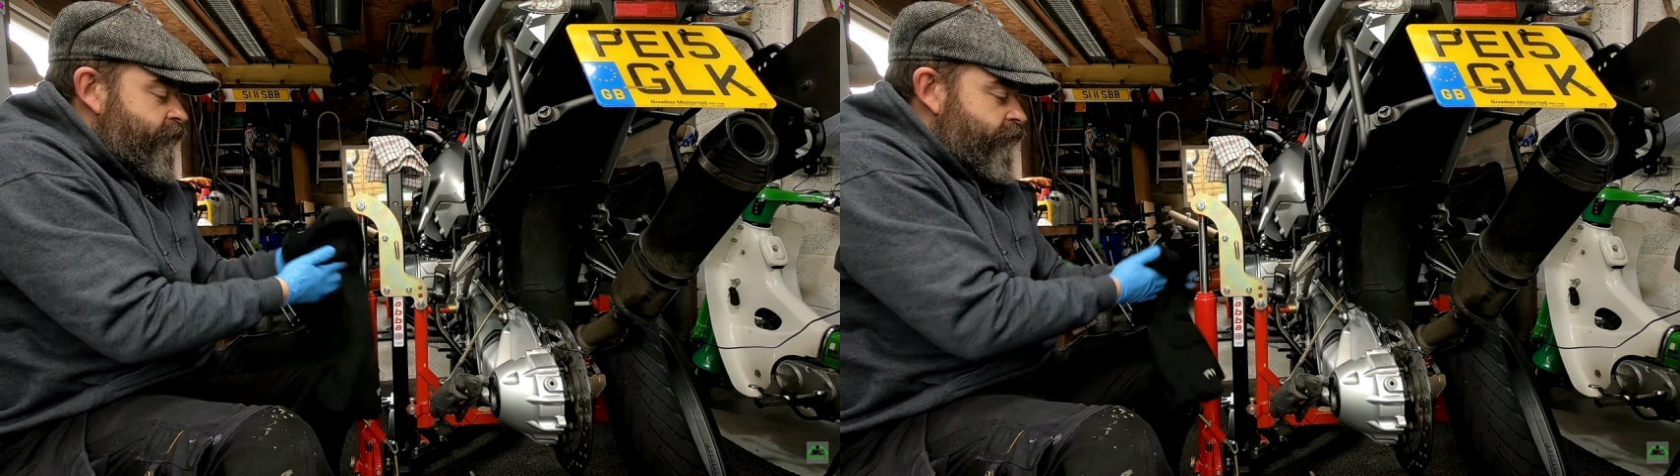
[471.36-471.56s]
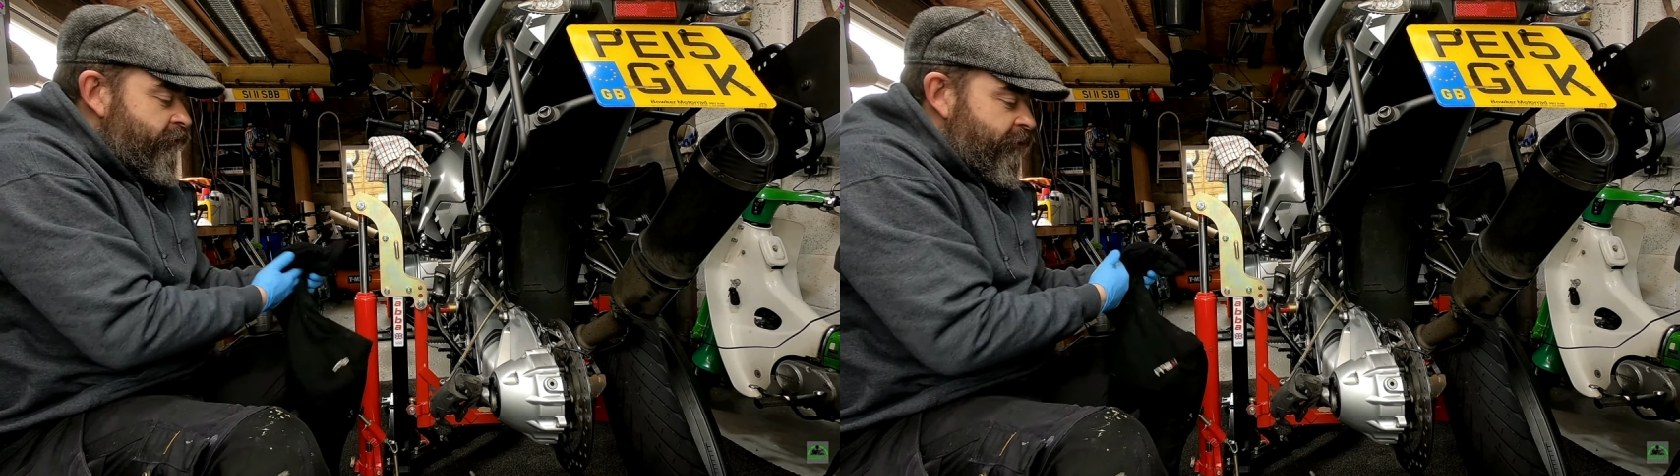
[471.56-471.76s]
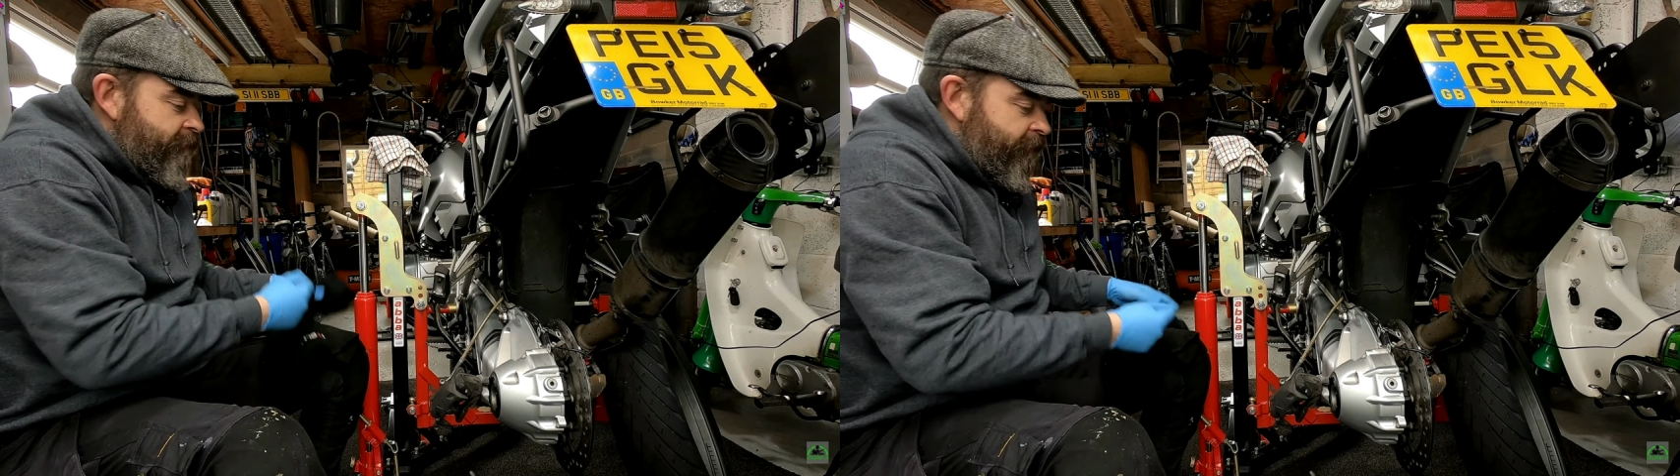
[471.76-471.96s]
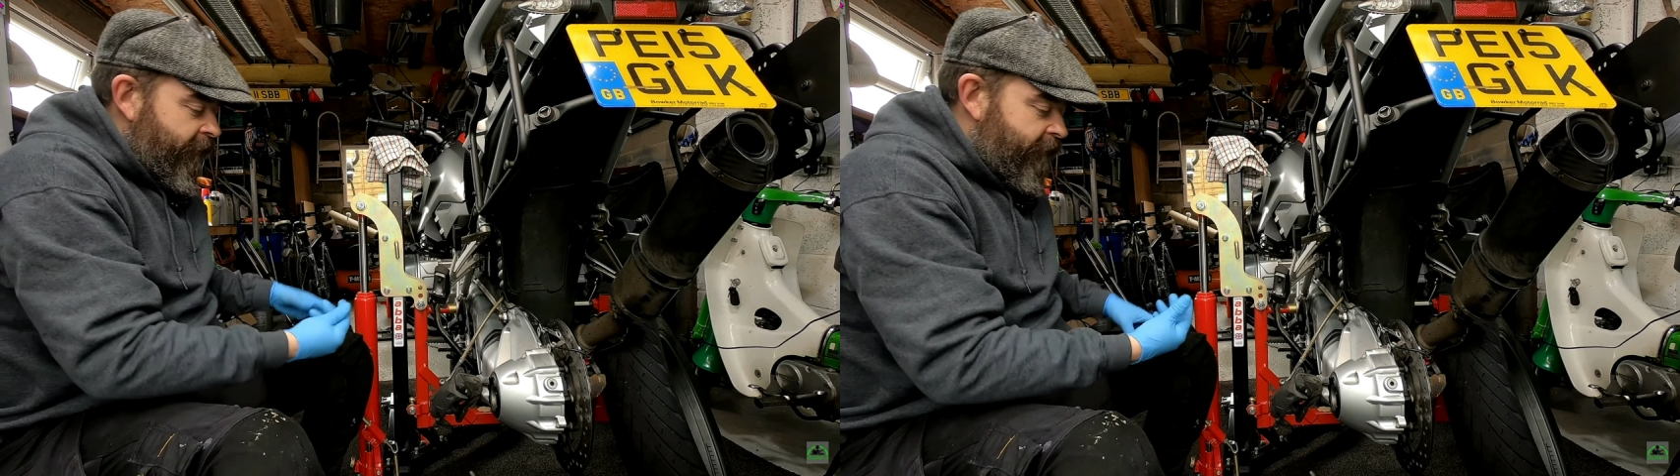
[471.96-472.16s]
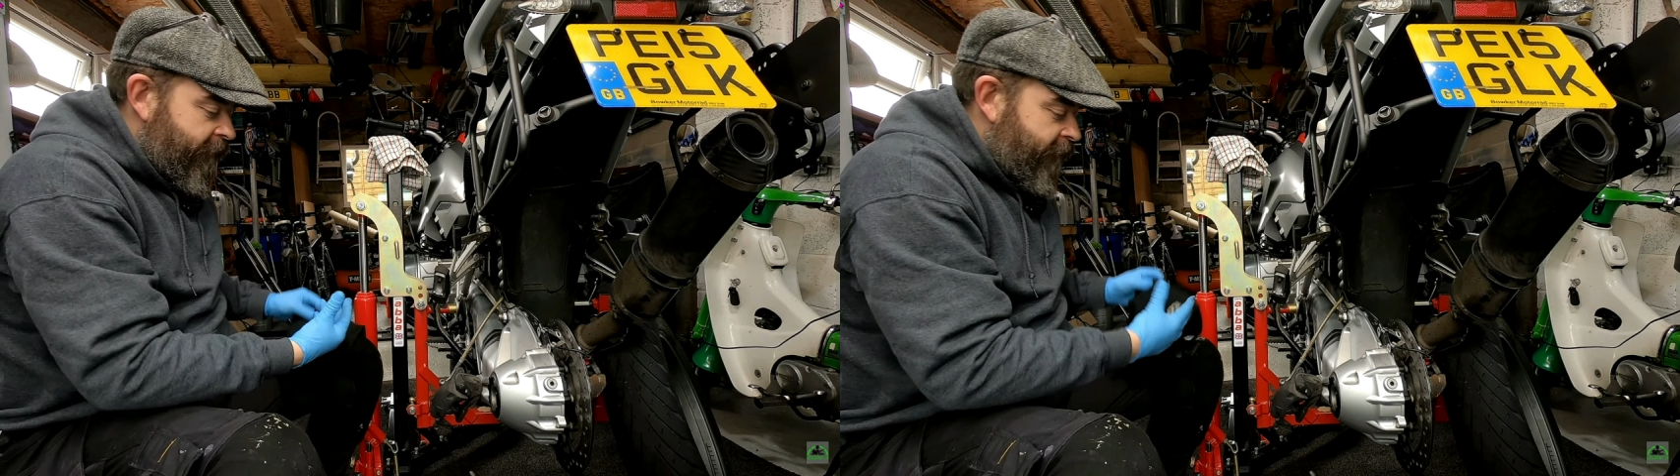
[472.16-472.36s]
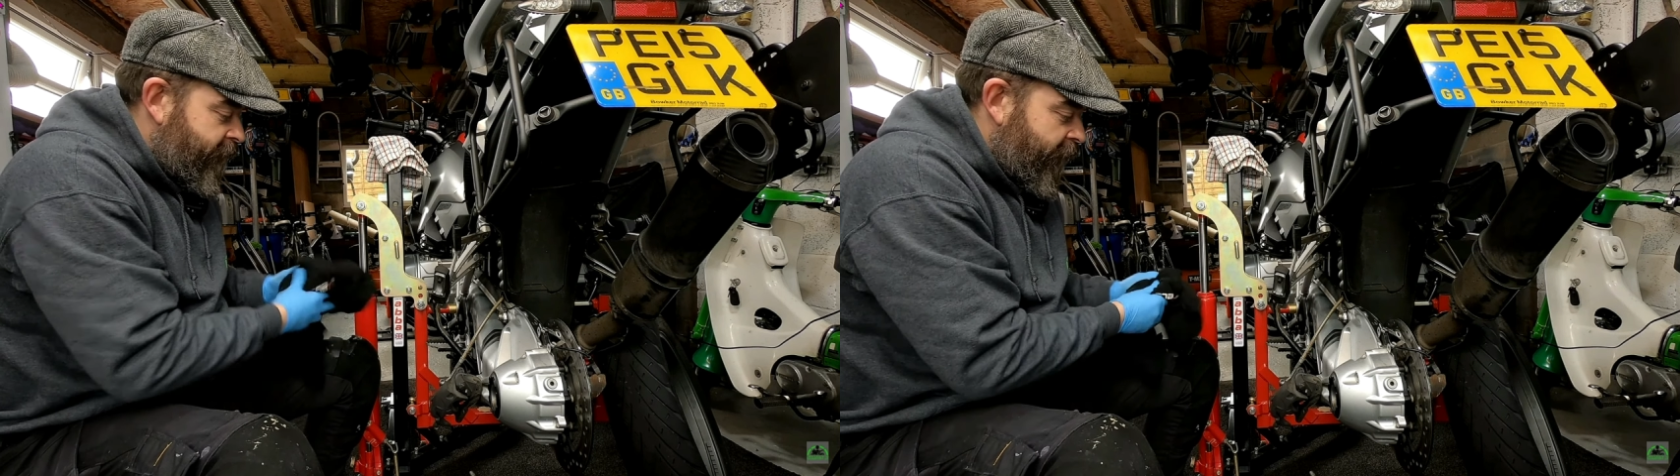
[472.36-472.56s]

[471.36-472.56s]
it's going to displace the